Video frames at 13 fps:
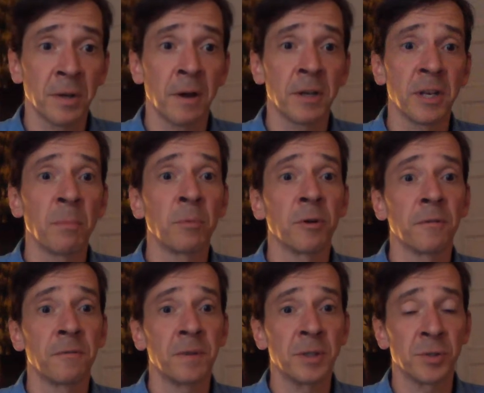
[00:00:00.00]
a number of
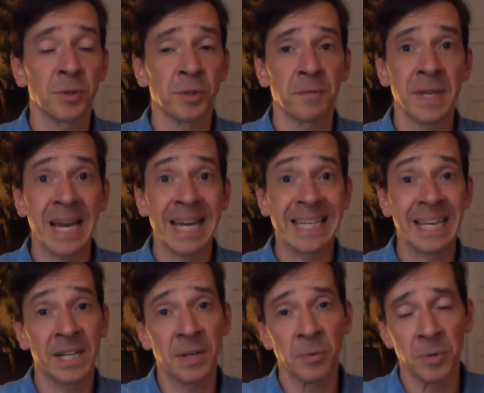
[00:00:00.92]
features of the
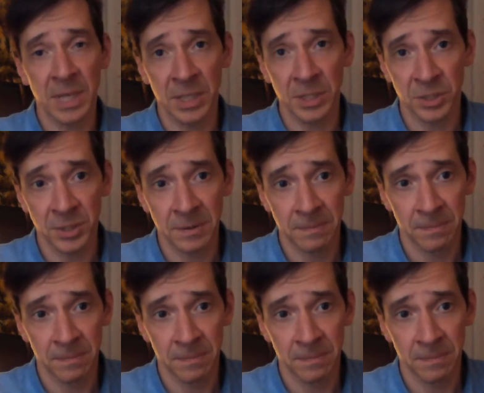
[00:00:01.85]
identity relation.